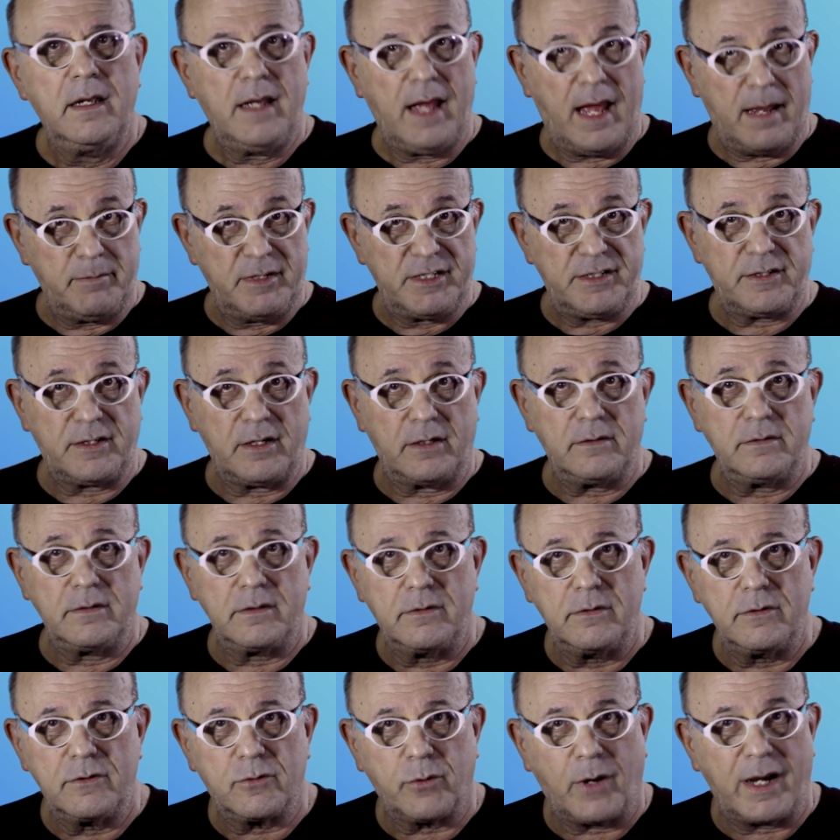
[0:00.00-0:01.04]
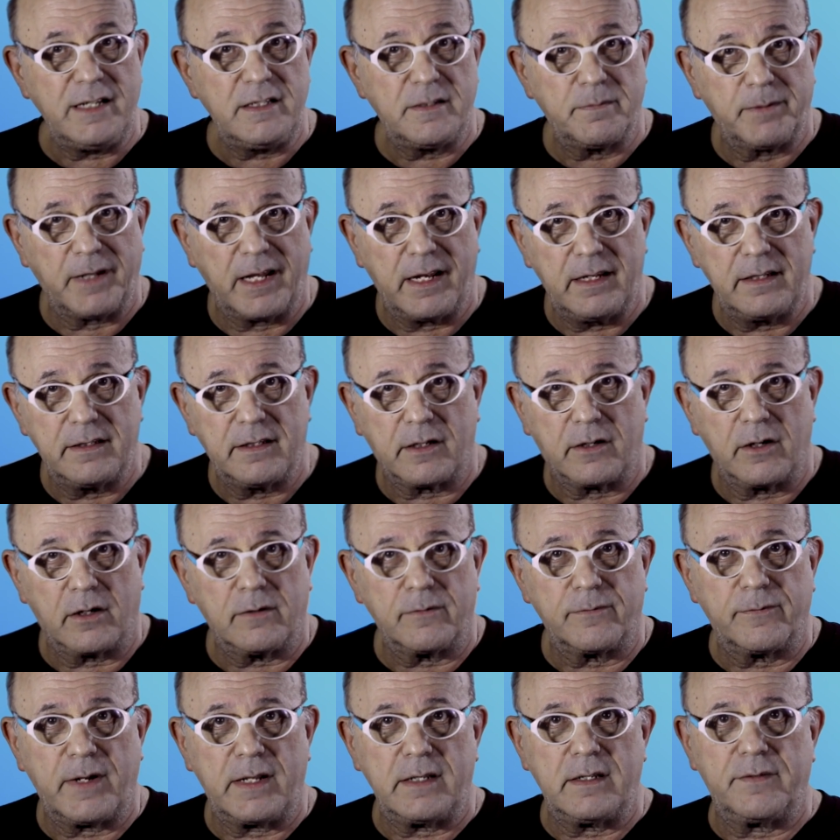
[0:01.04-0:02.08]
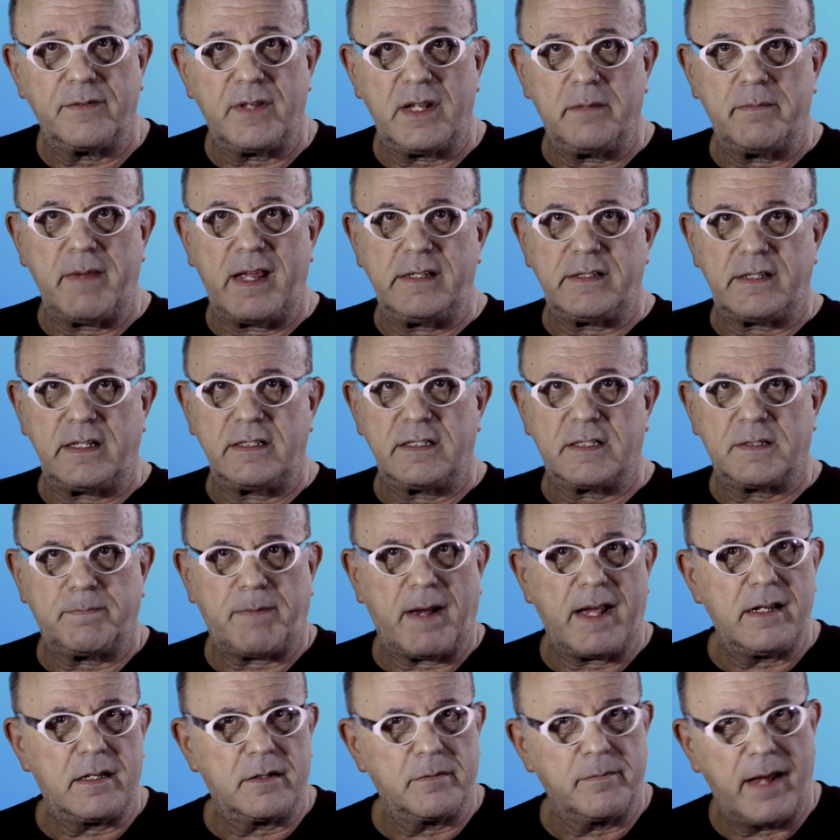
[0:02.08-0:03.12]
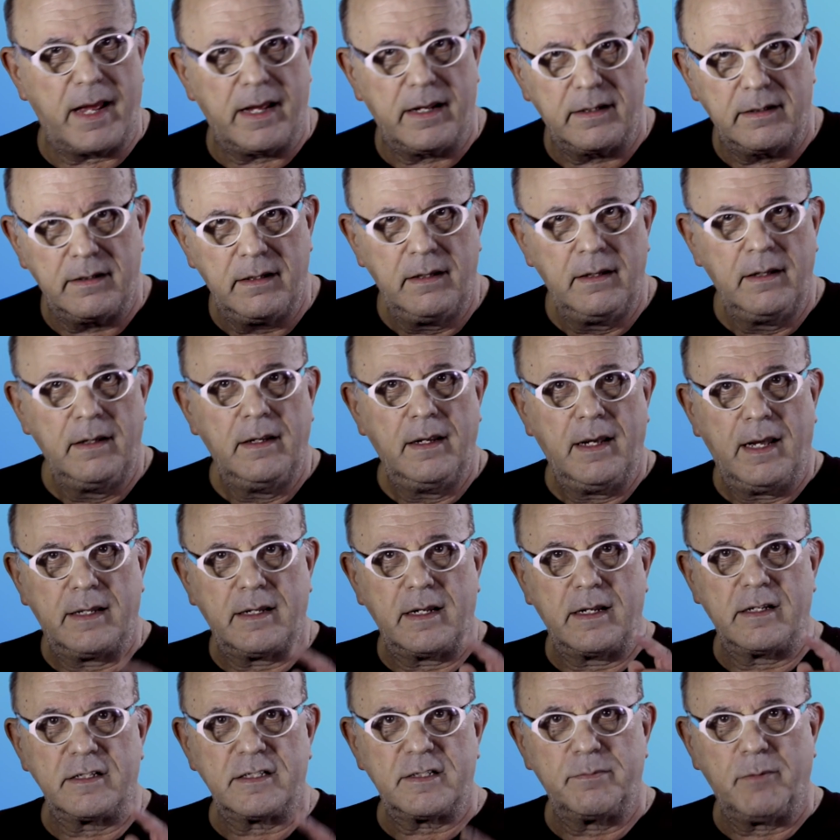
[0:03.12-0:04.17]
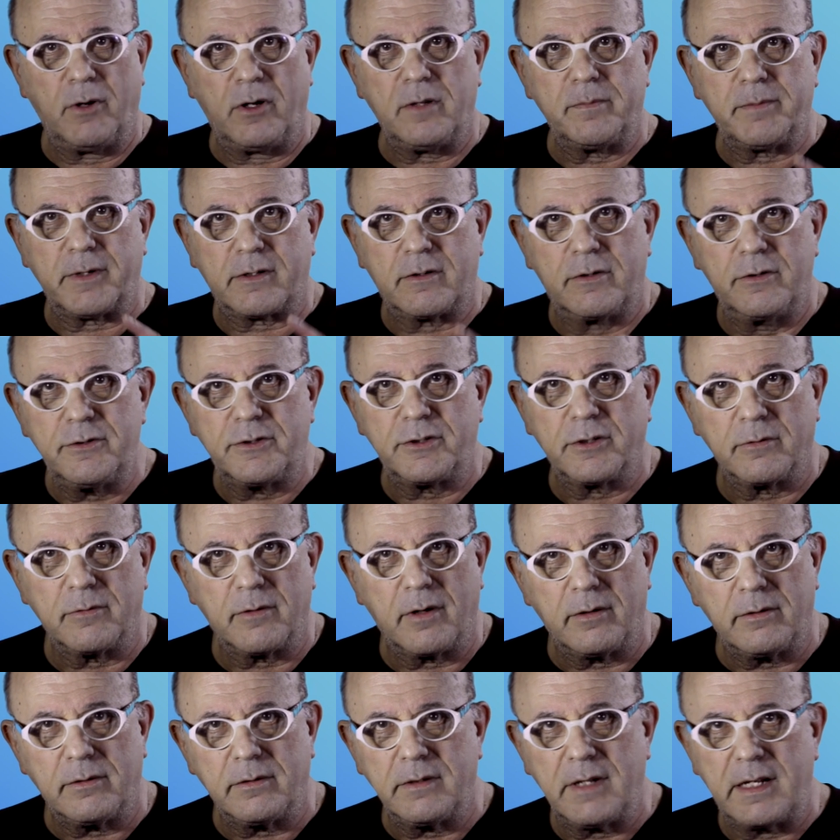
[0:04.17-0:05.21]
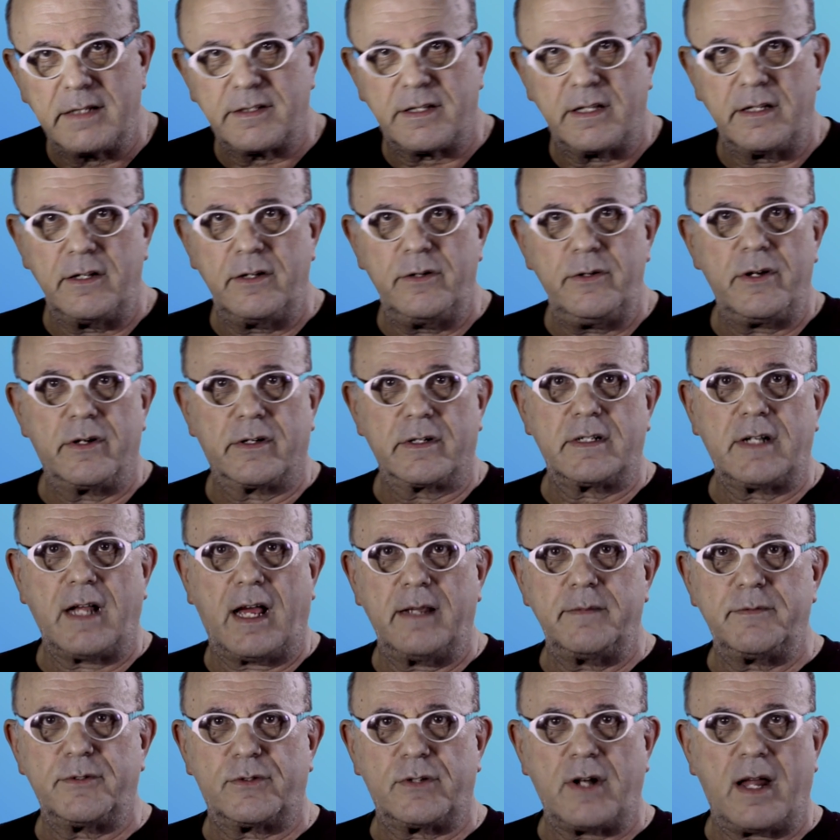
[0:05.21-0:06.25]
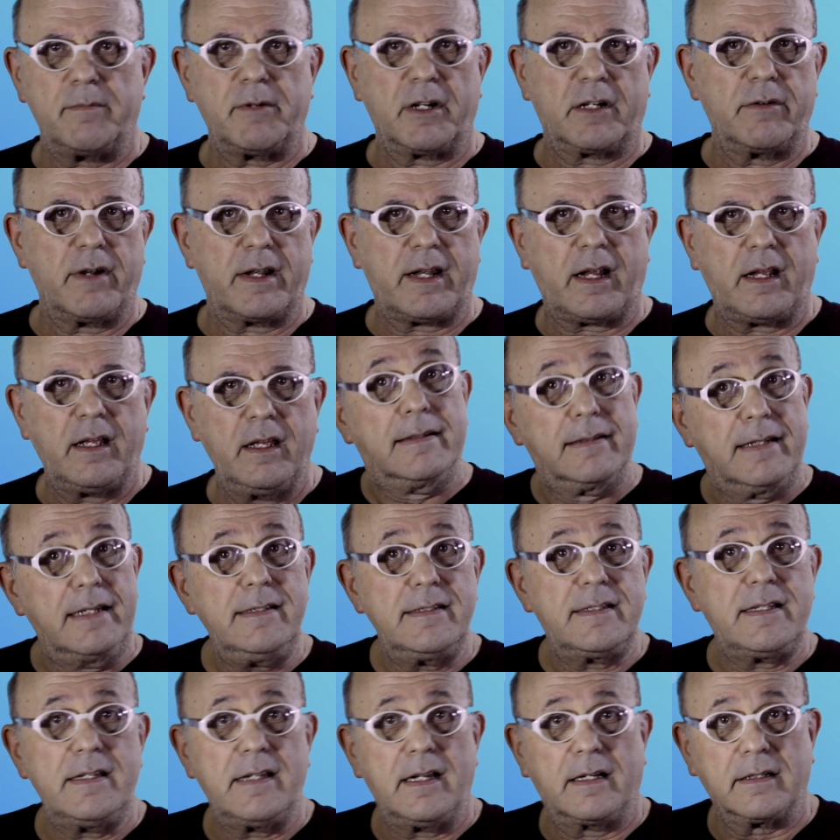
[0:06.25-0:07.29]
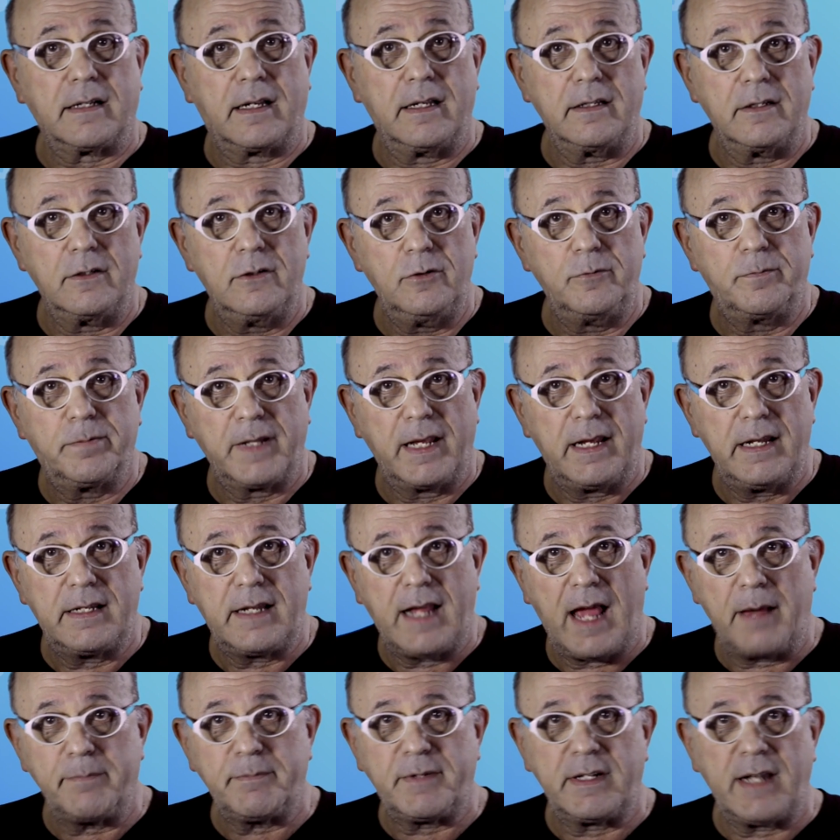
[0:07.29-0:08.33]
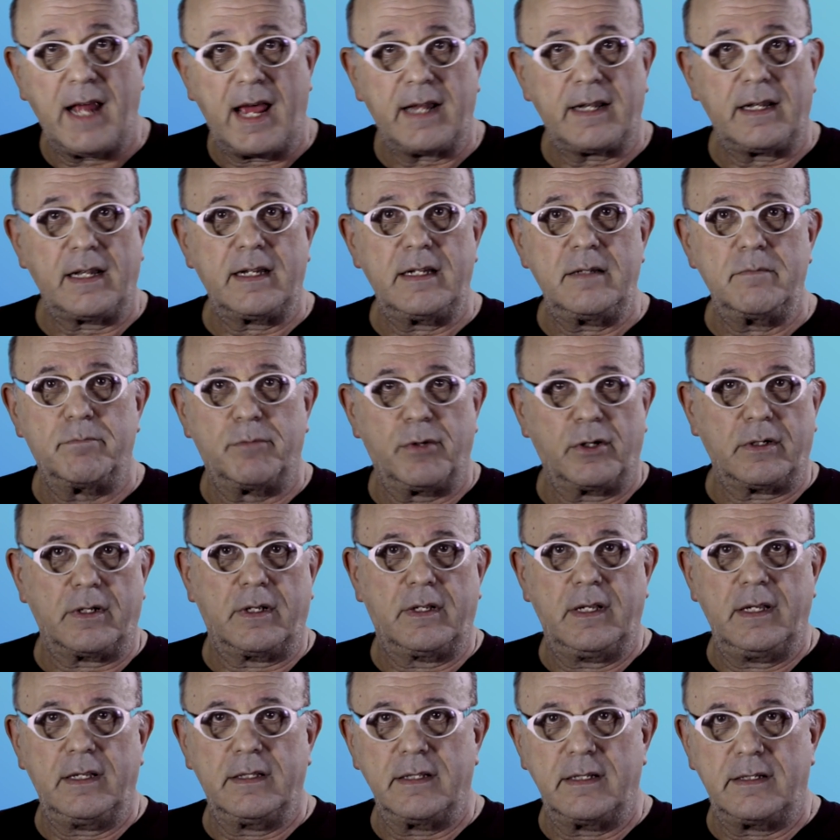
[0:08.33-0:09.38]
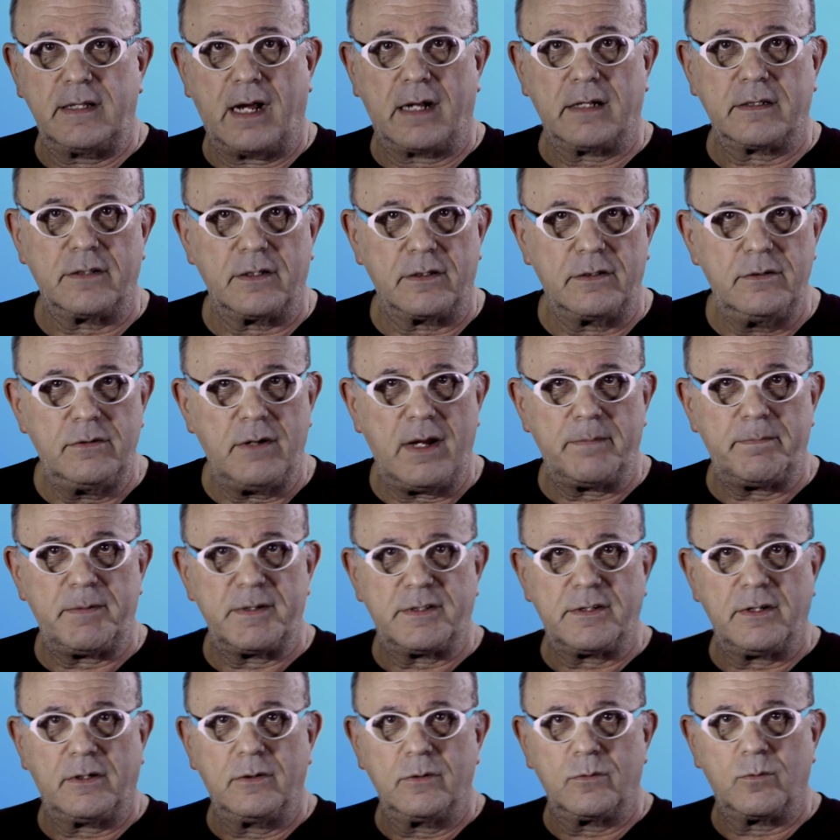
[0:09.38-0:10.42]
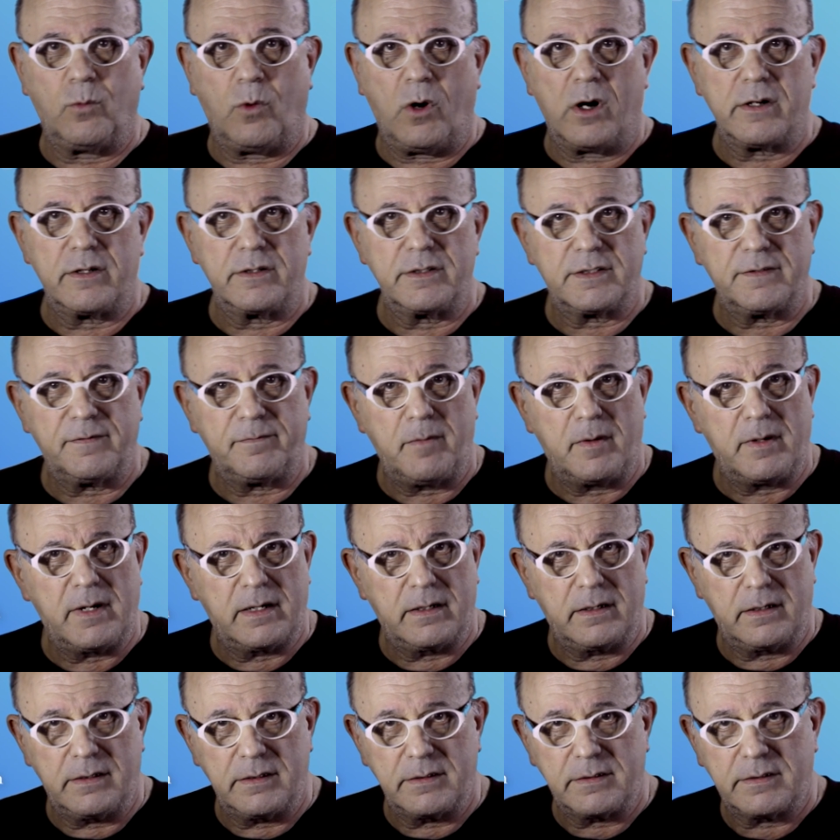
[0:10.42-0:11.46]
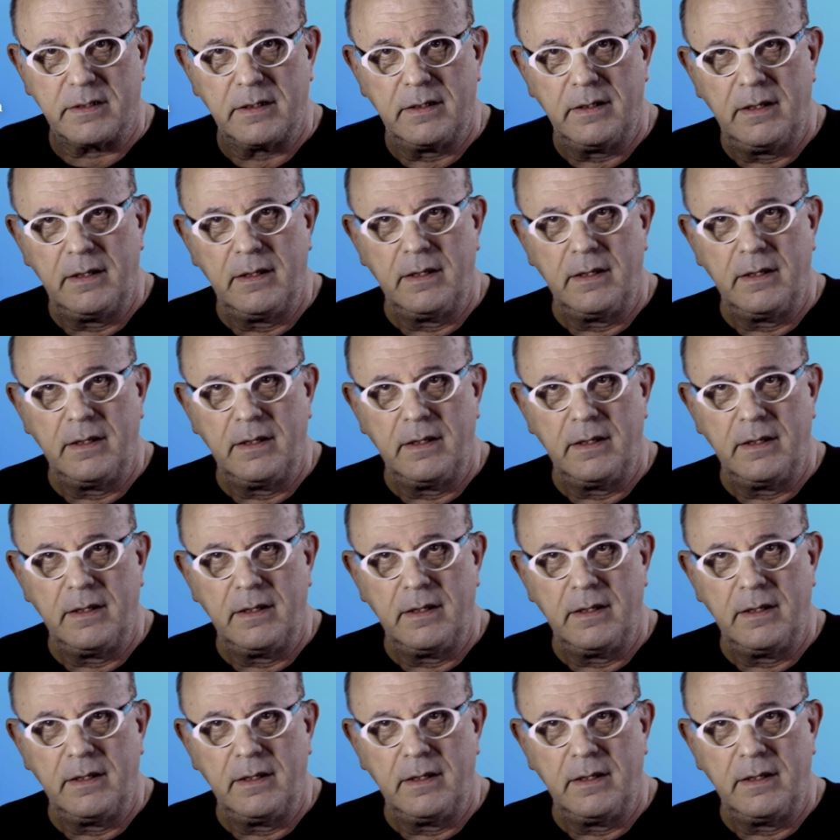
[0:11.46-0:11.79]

Emma Stone, who twice played the girlfriend of the Amazing Spider-Man. And in a small but crucial role as the New York Times drama critic, Lindsay Duncan, who played Captain Adelaide Brooke in the Doctor Who episode Waters of Mars.